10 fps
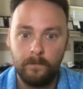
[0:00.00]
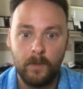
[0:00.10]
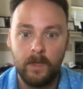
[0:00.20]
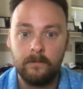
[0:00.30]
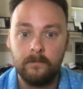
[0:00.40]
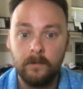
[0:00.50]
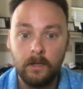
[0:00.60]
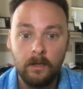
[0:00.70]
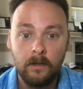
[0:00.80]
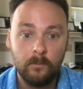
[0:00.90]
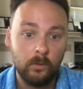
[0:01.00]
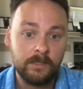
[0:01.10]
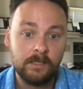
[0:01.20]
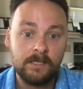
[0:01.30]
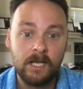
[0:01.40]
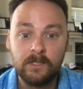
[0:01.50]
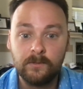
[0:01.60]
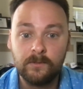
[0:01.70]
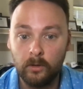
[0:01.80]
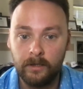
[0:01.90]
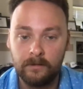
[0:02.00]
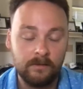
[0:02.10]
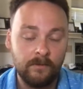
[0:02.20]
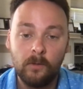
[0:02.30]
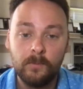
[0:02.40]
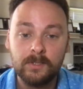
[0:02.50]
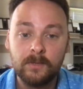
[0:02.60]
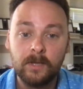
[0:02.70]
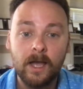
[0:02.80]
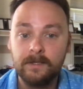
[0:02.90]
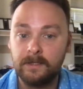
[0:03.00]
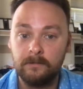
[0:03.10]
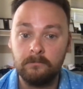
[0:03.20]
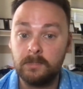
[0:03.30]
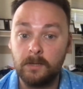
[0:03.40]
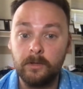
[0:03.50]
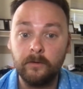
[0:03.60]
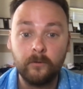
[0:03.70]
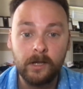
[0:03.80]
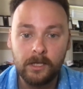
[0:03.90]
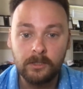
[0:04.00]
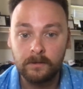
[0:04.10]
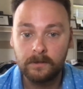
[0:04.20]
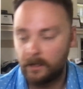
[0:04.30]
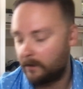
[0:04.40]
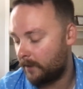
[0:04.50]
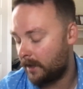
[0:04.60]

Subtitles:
been more successful in developing some guys, and some of their free agents have